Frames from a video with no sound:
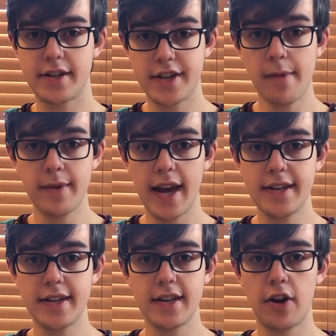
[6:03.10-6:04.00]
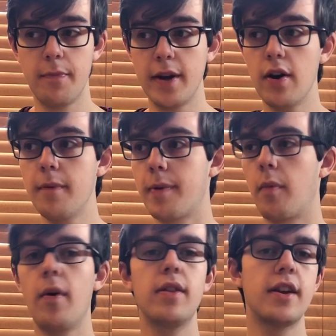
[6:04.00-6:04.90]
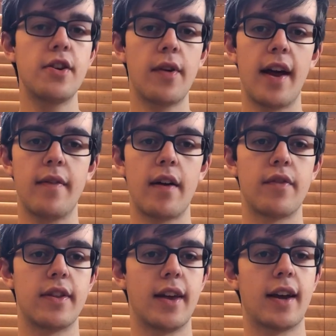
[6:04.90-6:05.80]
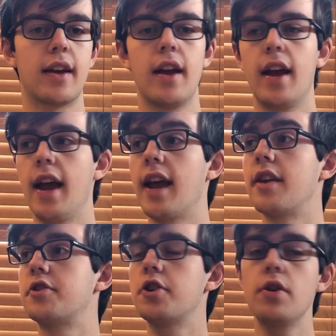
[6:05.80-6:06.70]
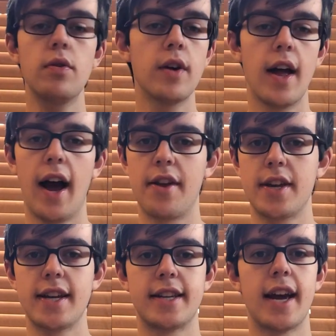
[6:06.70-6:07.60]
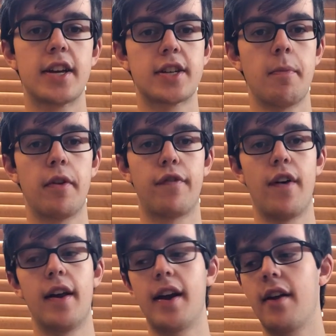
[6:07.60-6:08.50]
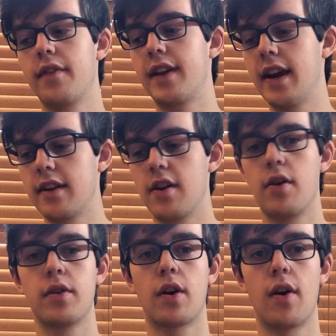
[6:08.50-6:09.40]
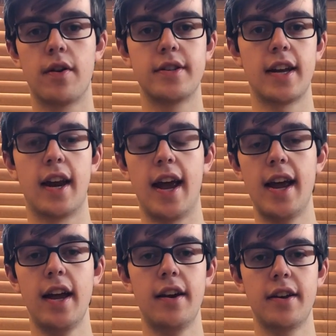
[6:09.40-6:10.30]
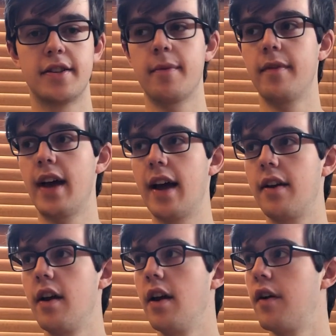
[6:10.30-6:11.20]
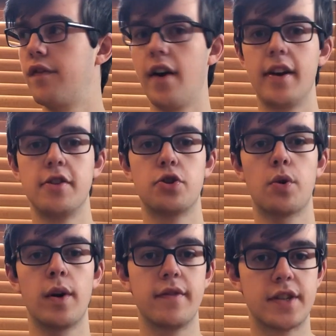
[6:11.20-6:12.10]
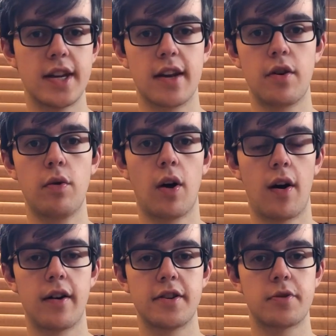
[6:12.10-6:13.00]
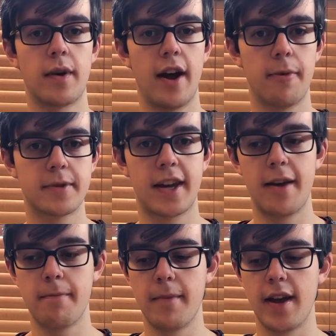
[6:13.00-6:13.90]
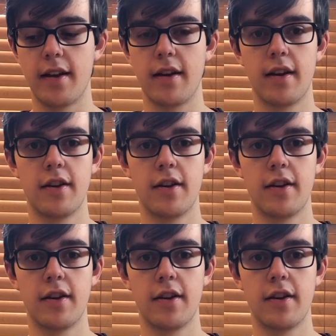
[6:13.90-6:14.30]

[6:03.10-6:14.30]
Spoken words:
some cases it could be good, but one, they don't have everything, and two, I think it takes some of the fun out of getting, the cards in hand, and some of that fun and joy of seeing new cards is what helps keep me,